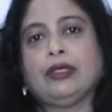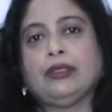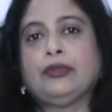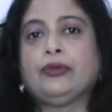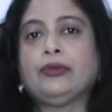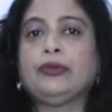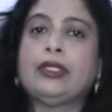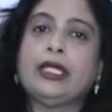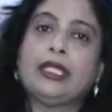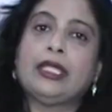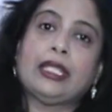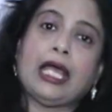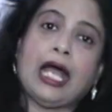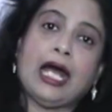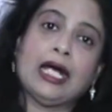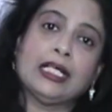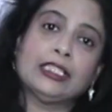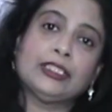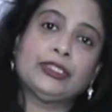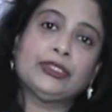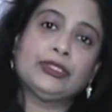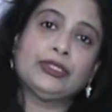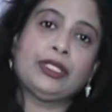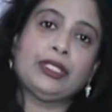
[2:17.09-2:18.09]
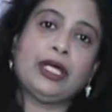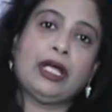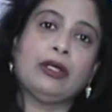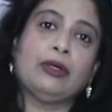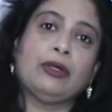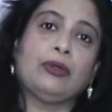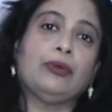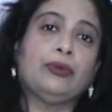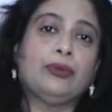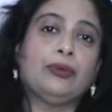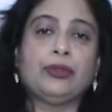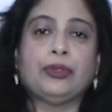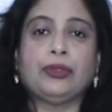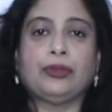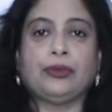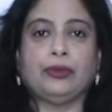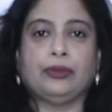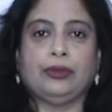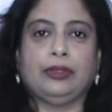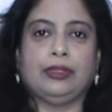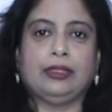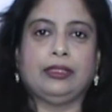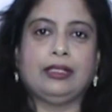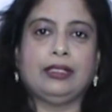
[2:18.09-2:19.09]
to the Asura
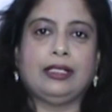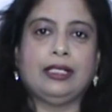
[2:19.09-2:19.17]
Gurukul.